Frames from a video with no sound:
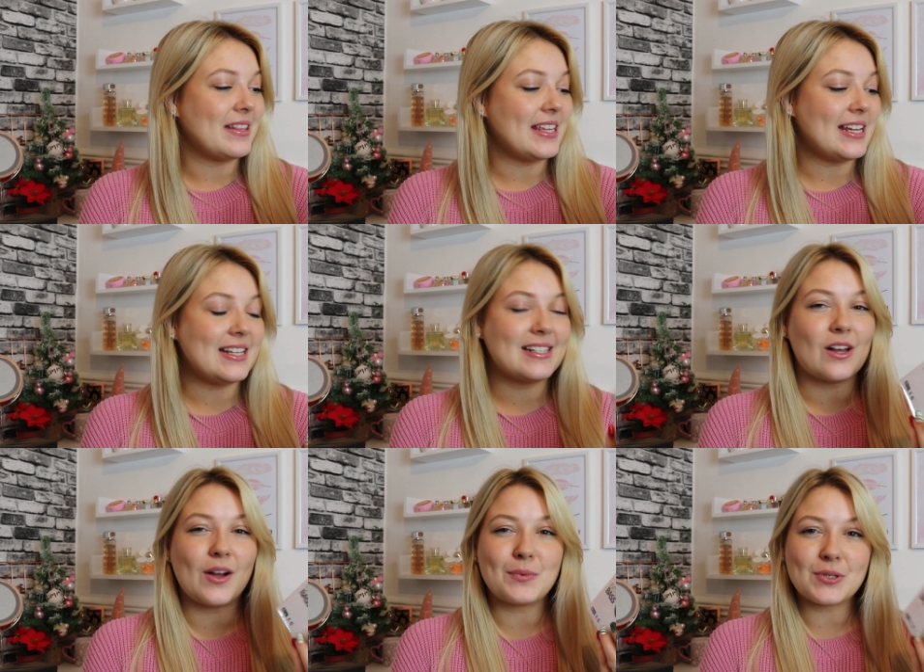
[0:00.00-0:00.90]
These,
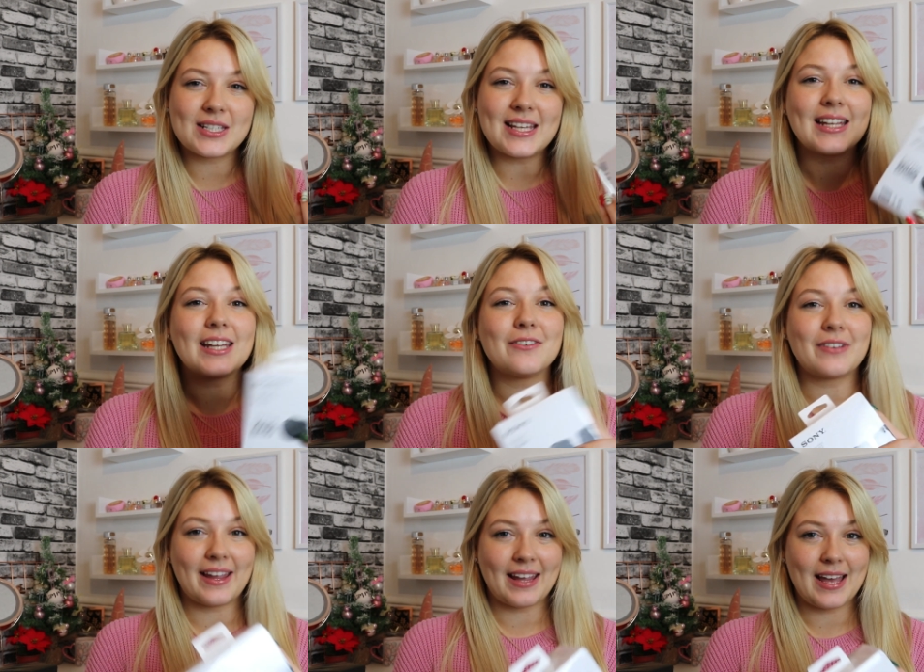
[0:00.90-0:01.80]
I was thinking of
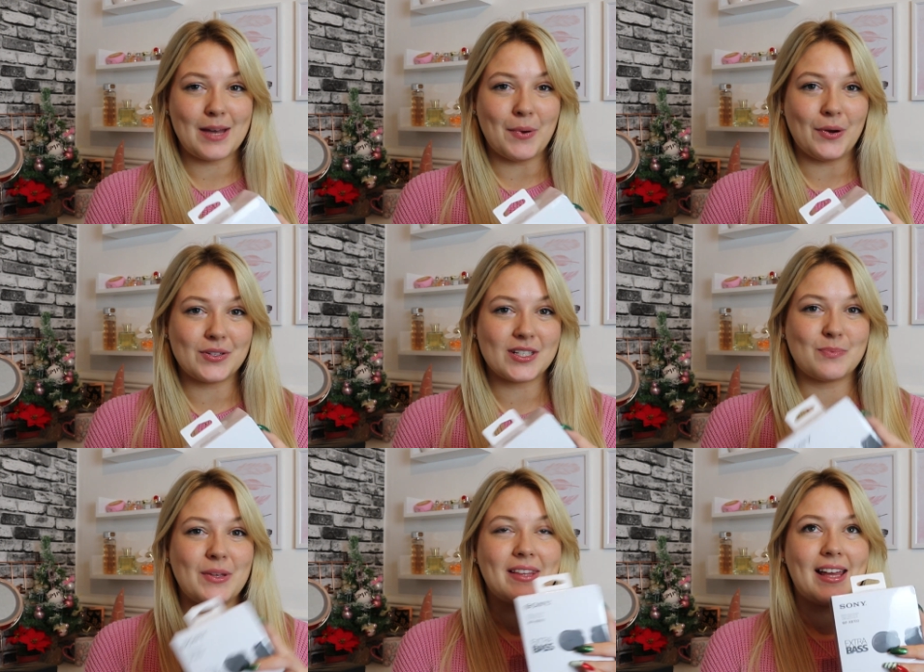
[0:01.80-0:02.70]
getting
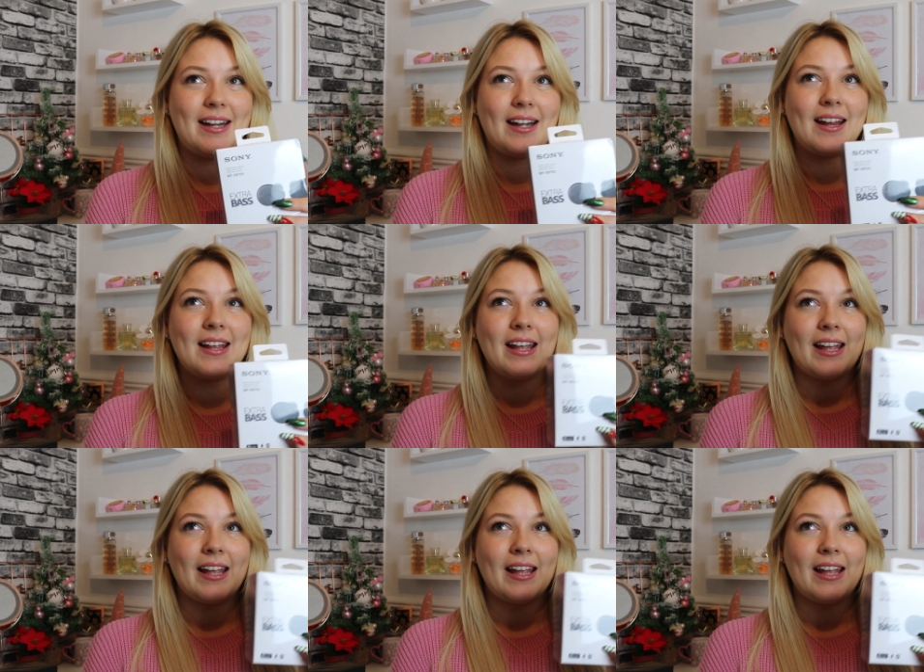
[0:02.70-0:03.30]
AirPods, but then